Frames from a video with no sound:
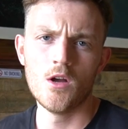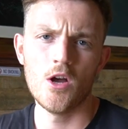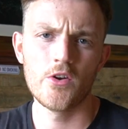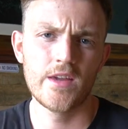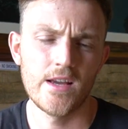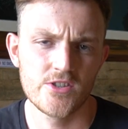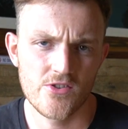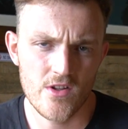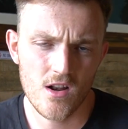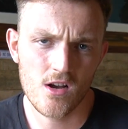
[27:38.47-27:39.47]
Okay, so
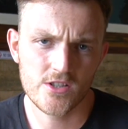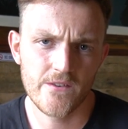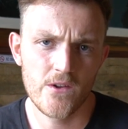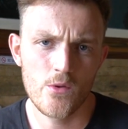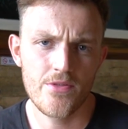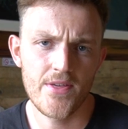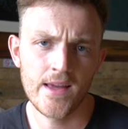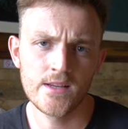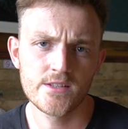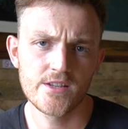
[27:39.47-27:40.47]
the last few
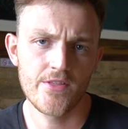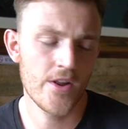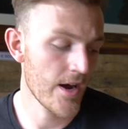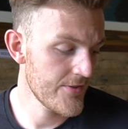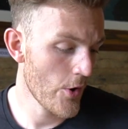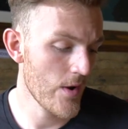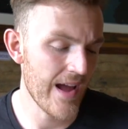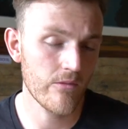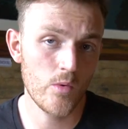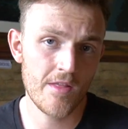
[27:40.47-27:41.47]
things that I don't
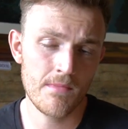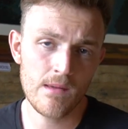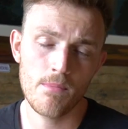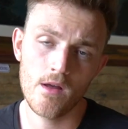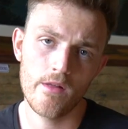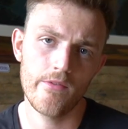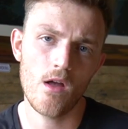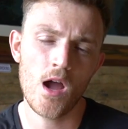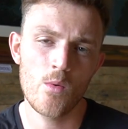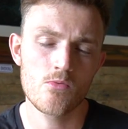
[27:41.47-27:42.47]
have with me but
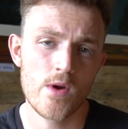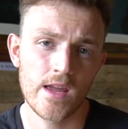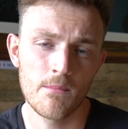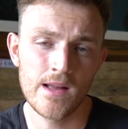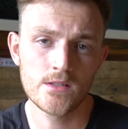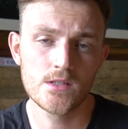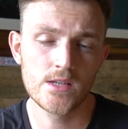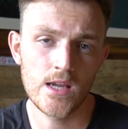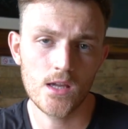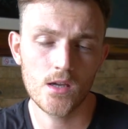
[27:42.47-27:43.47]
I would recommend to
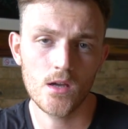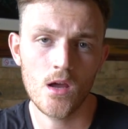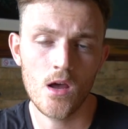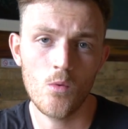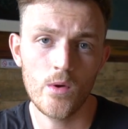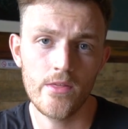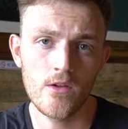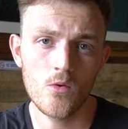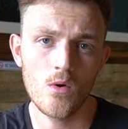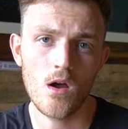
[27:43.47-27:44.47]
take with
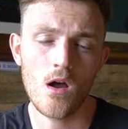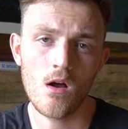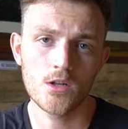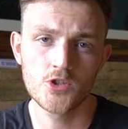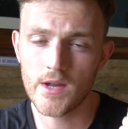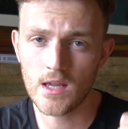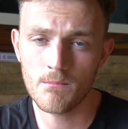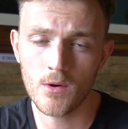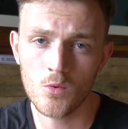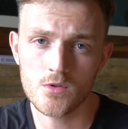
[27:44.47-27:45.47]
you are trekking
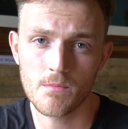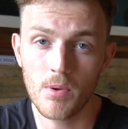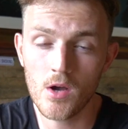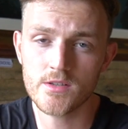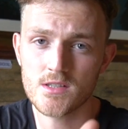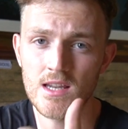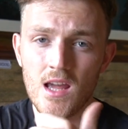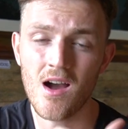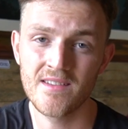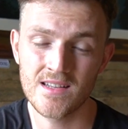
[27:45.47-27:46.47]
poles. Personally,
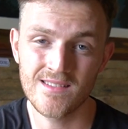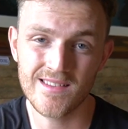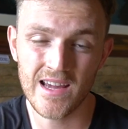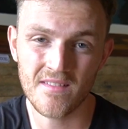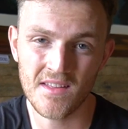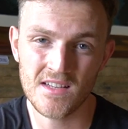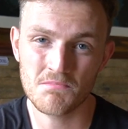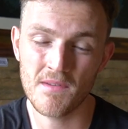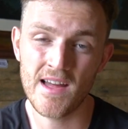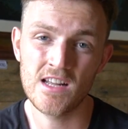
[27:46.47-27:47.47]
I didn't take these,
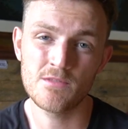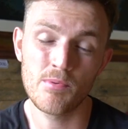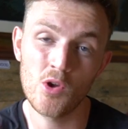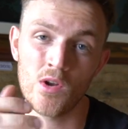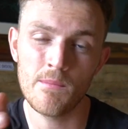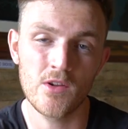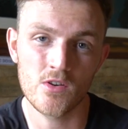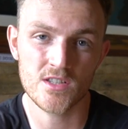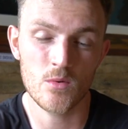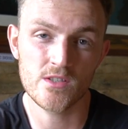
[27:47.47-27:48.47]
but that is purely
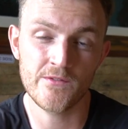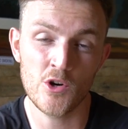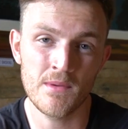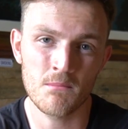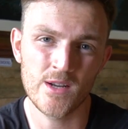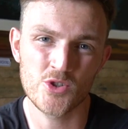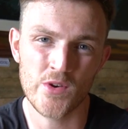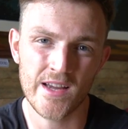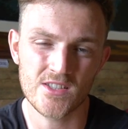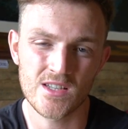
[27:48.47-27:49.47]
because I was filming my
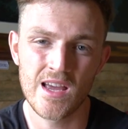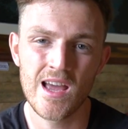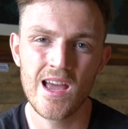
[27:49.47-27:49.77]
treks